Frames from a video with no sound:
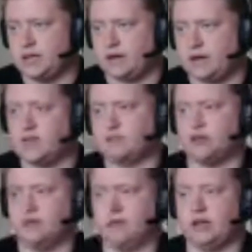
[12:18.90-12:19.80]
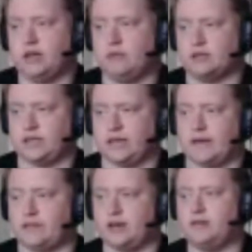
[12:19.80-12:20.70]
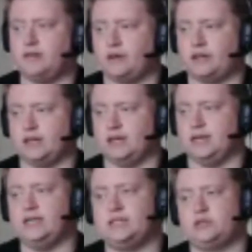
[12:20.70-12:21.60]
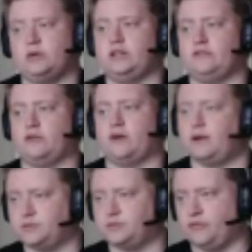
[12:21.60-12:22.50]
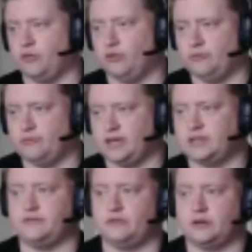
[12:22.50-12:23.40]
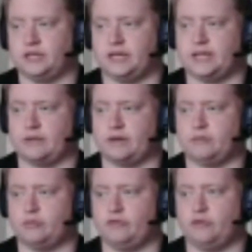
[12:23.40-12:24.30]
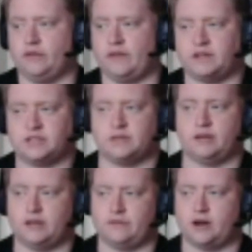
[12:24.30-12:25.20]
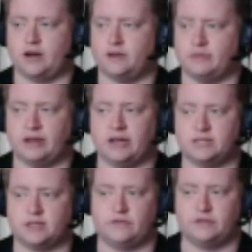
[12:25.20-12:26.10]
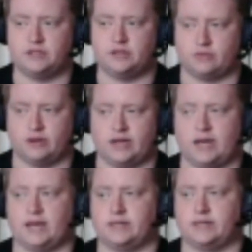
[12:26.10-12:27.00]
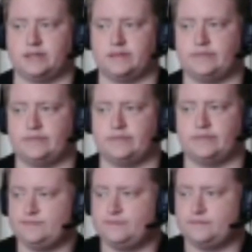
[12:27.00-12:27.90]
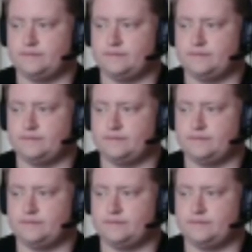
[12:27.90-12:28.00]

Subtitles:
Now, it's up to you when you want to get there, but at least 24 hours before the meet. If you want to get there even before then, that's completely fine. The meet itself is in 3 days.